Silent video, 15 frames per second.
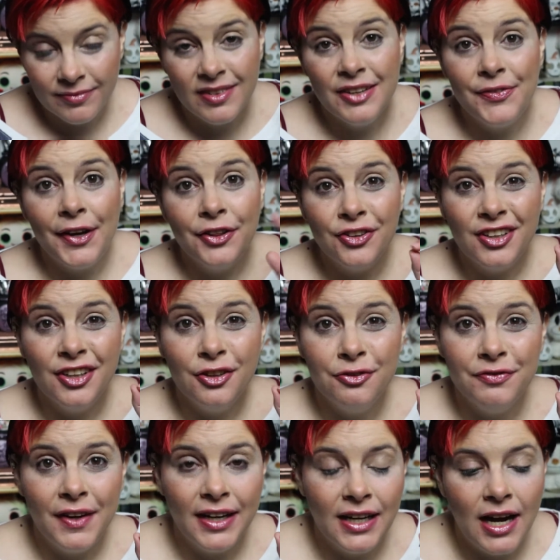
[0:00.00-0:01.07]
If I look a little
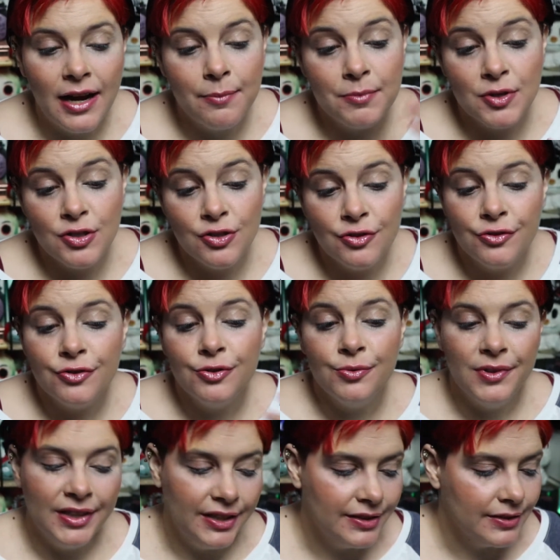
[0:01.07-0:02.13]
funny, I've been
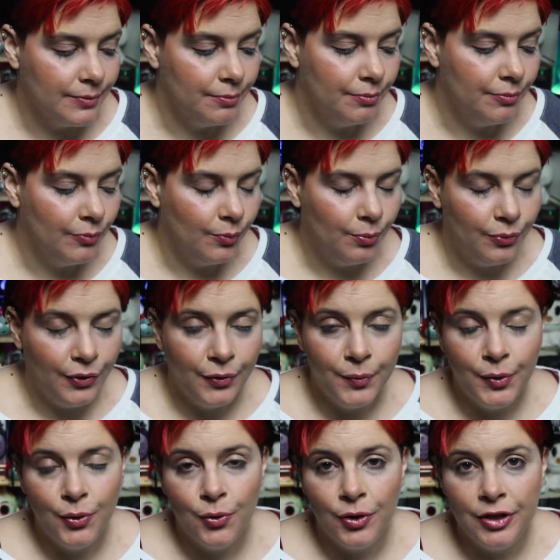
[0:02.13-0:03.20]
doing some
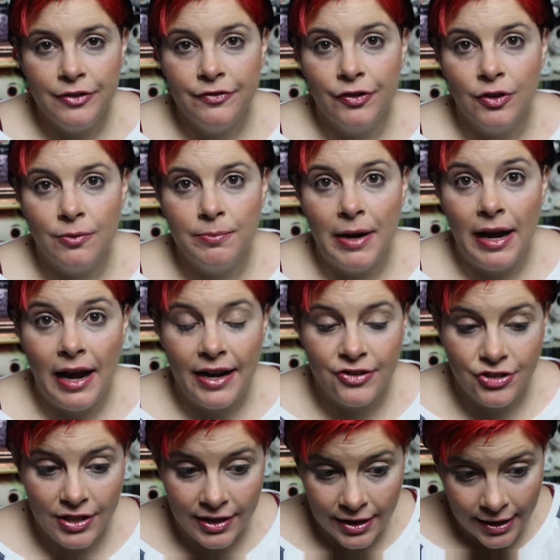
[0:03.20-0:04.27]
pre-recording for my
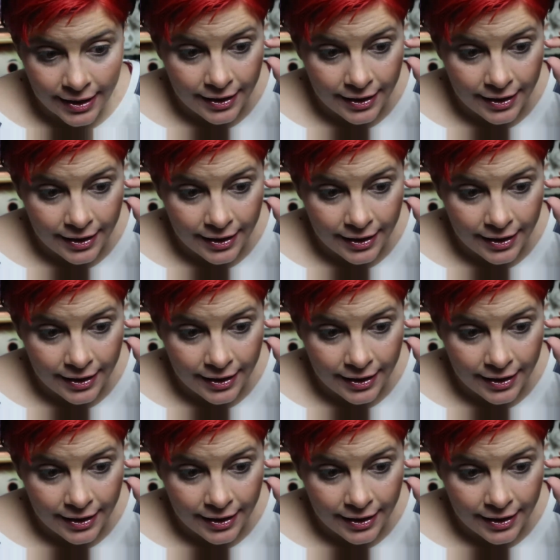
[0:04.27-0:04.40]
IG